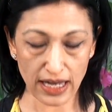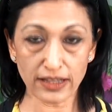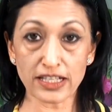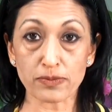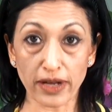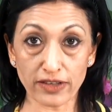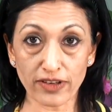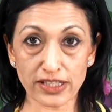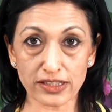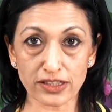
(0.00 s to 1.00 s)
these blood
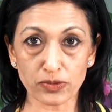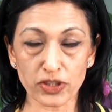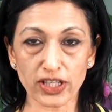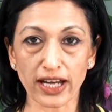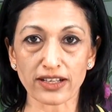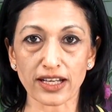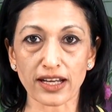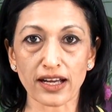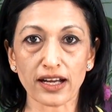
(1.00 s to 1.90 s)
vessels which carry